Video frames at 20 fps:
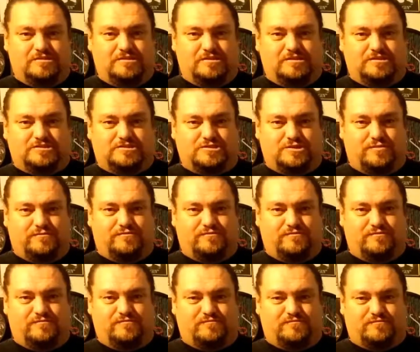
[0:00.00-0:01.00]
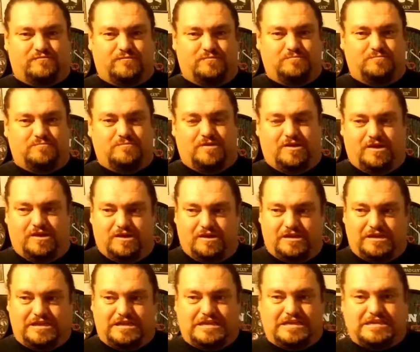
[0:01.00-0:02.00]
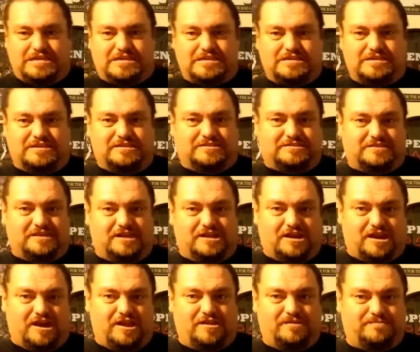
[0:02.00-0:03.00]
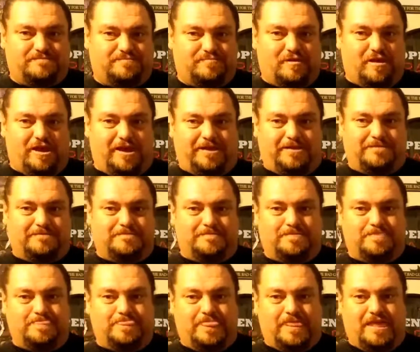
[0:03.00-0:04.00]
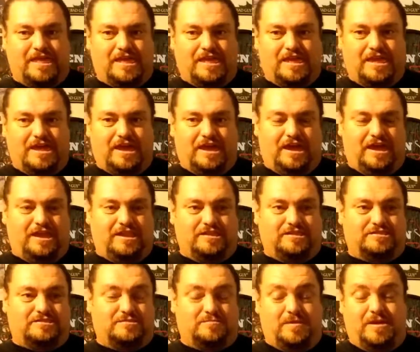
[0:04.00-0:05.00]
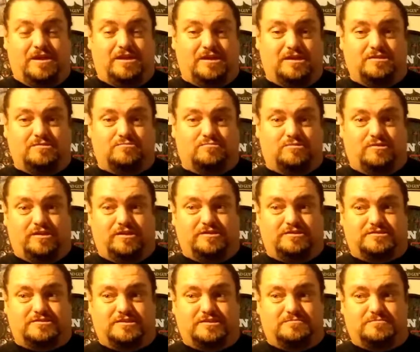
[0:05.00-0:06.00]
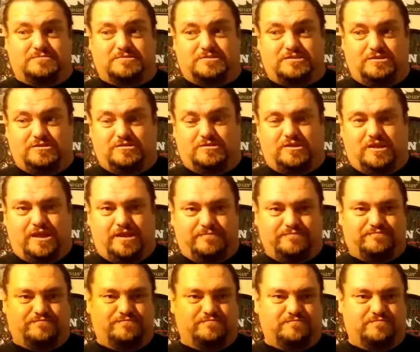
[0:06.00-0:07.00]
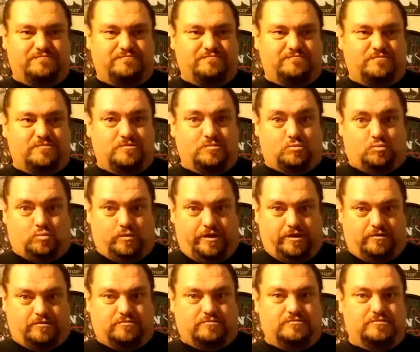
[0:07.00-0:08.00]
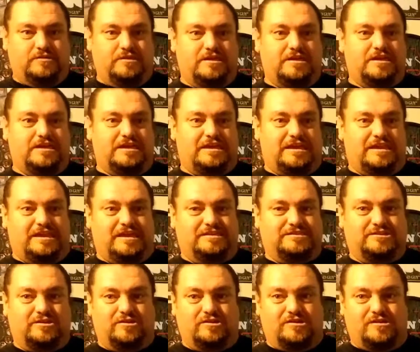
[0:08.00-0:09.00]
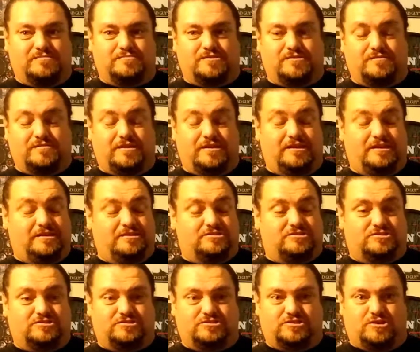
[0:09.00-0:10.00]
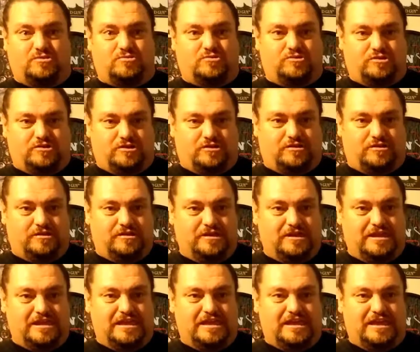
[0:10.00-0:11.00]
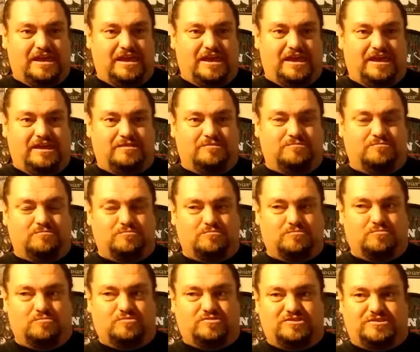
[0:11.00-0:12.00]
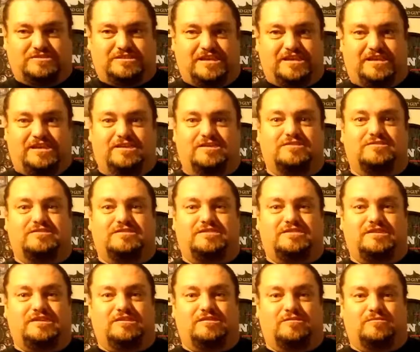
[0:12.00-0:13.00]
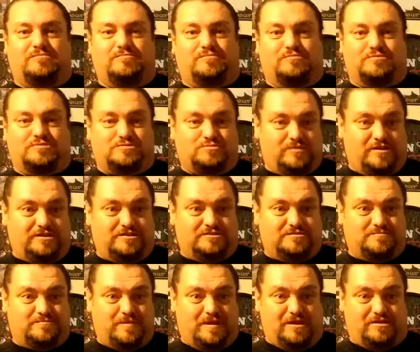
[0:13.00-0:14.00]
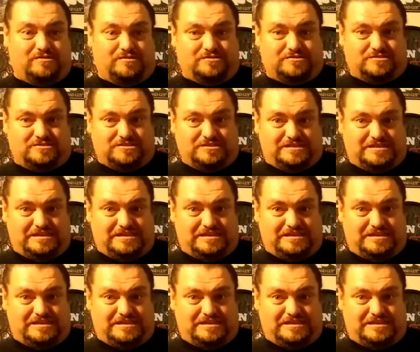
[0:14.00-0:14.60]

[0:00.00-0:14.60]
is suffering from a psychotic break. And to me, it really seems, like real. And that's how it comes out. He's so good. And since they killed, Bruce Wayne's parents,